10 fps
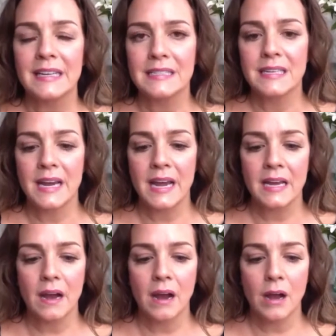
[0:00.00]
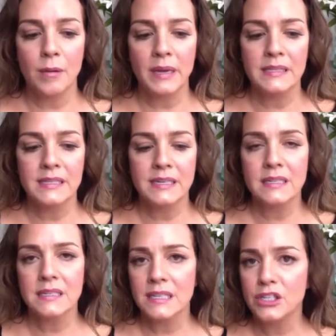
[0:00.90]
It's an
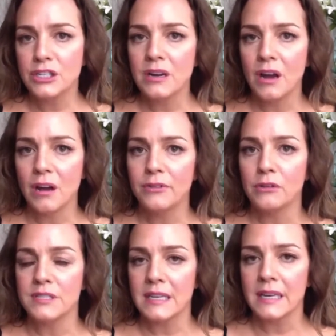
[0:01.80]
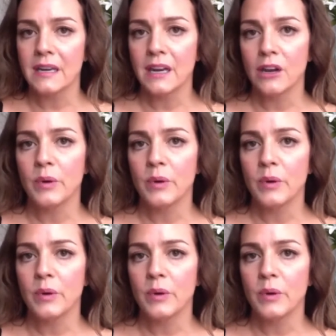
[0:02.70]
extension of your skincare.